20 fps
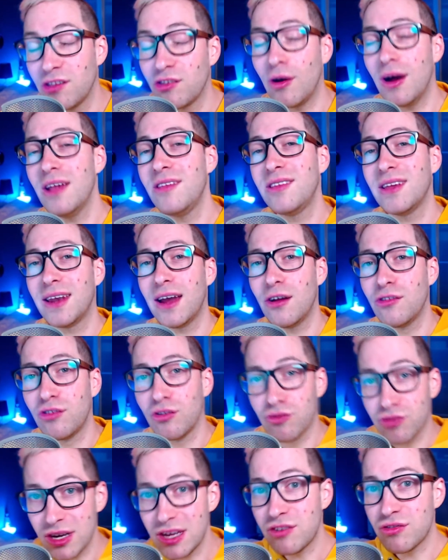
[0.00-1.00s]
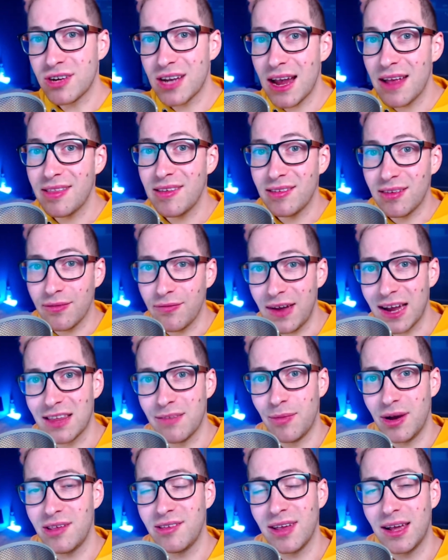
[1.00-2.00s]
So I set out to recreate this effect
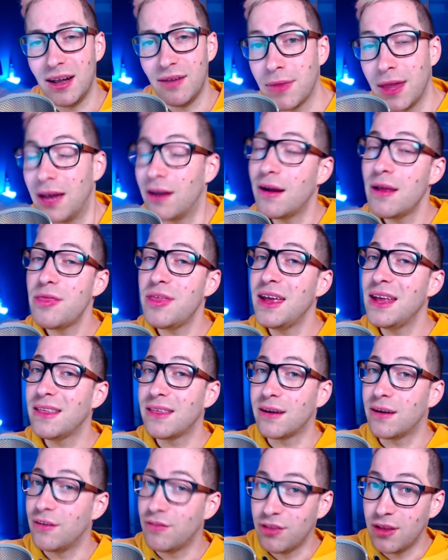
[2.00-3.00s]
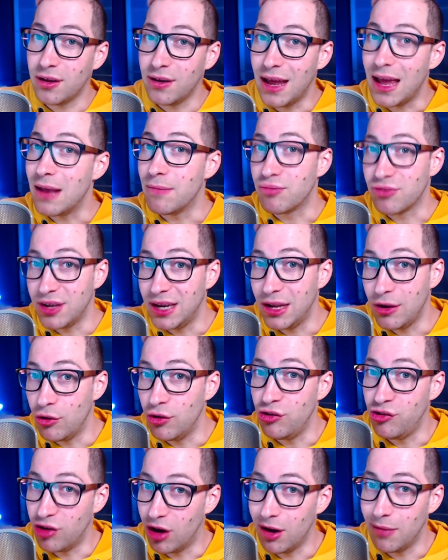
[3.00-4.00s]
myself, and I think that I've done a pretty
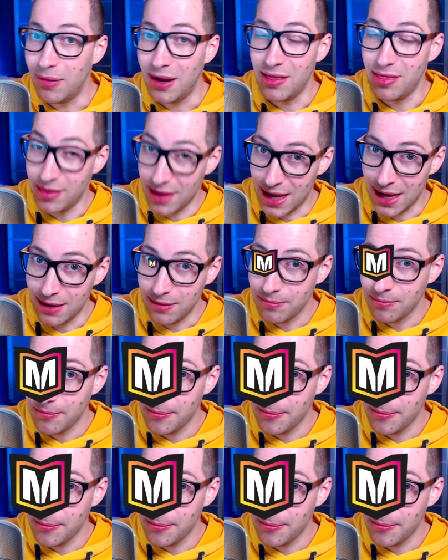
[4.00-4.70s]
good job at that.